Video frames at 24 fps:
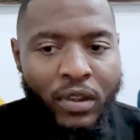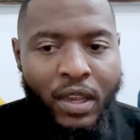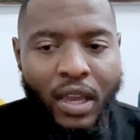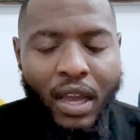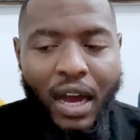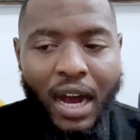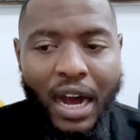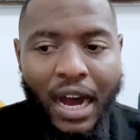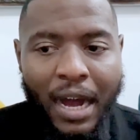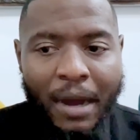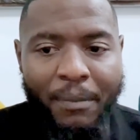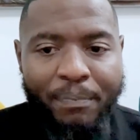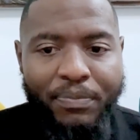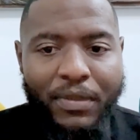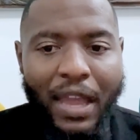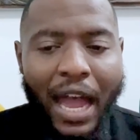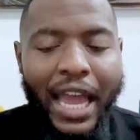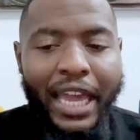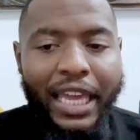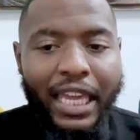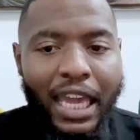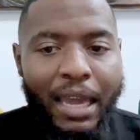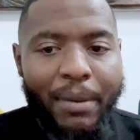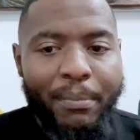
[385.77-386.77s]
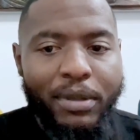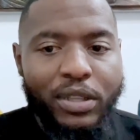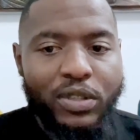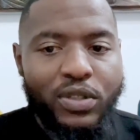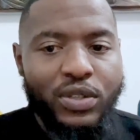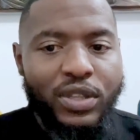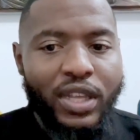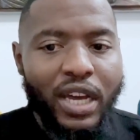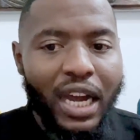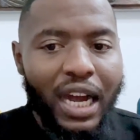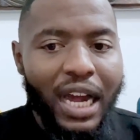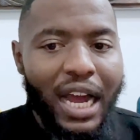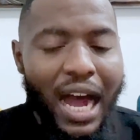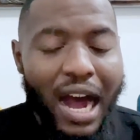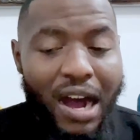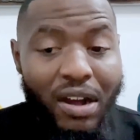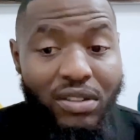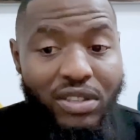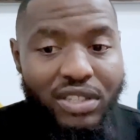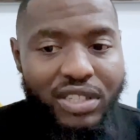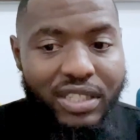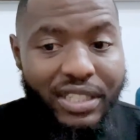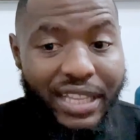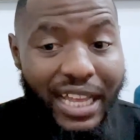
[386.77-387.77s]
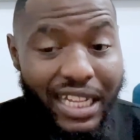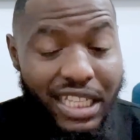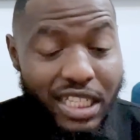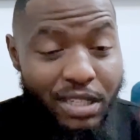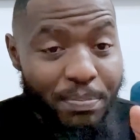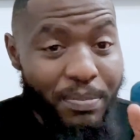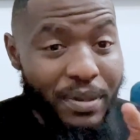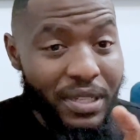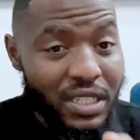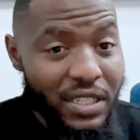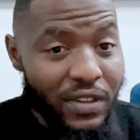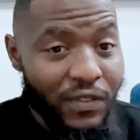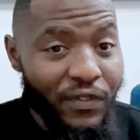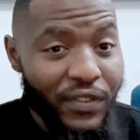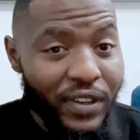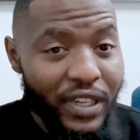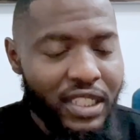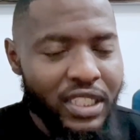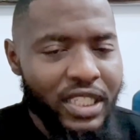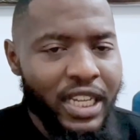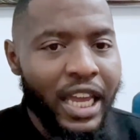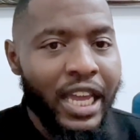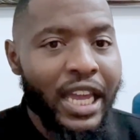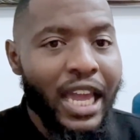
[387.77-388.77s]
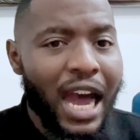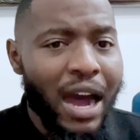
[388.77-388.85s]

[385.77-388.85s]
I came into the account that specific day.